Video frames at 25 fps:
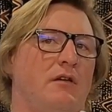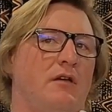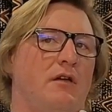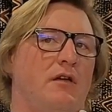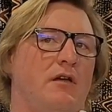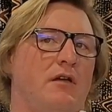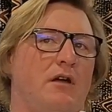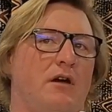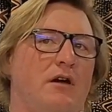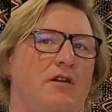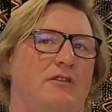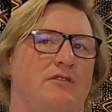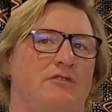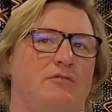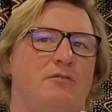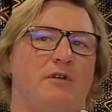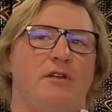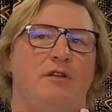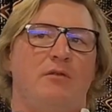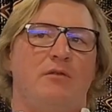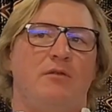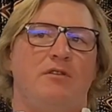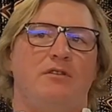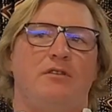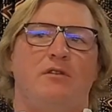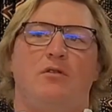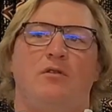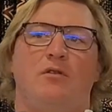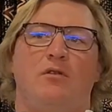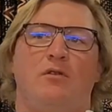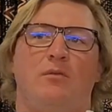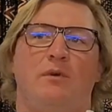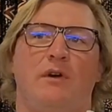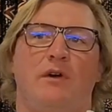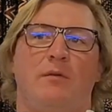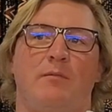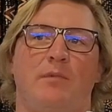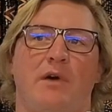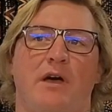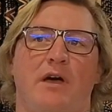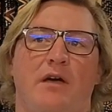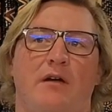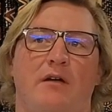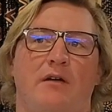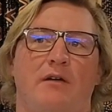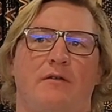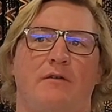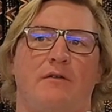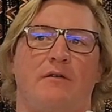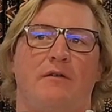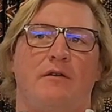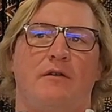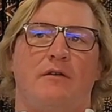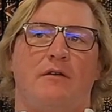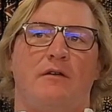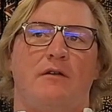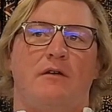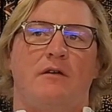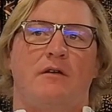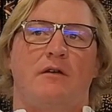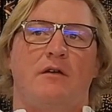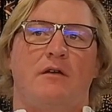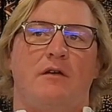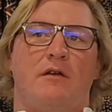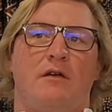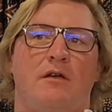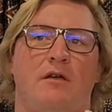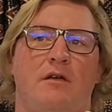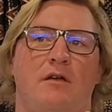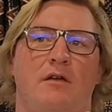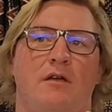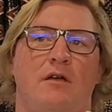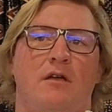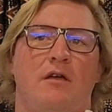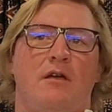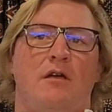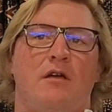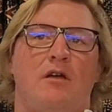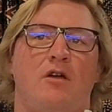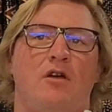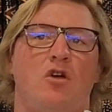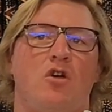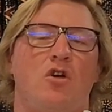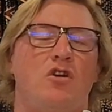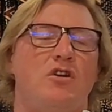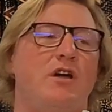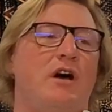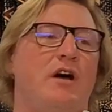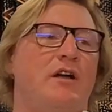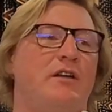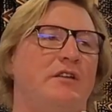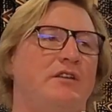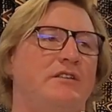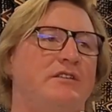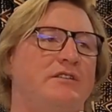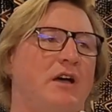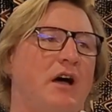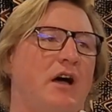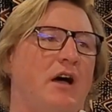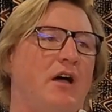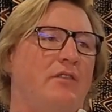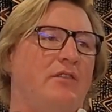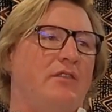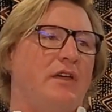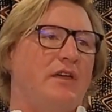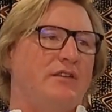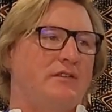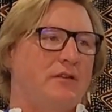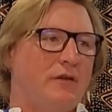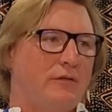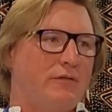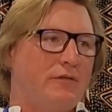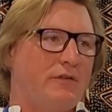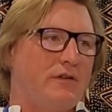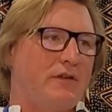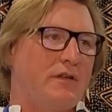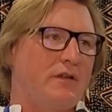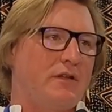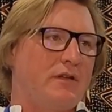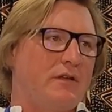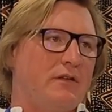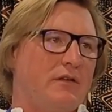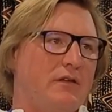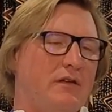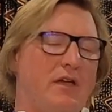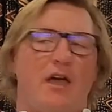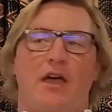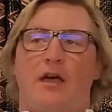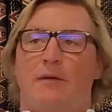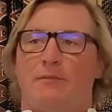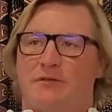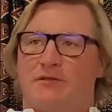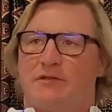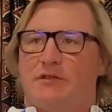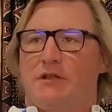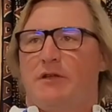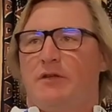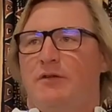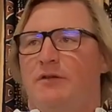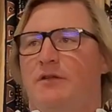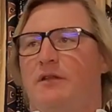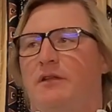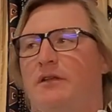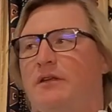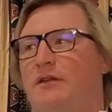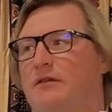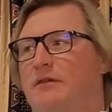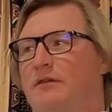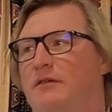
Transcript: And now he's rerouted all the way back. Could I design that differently? Absolutely.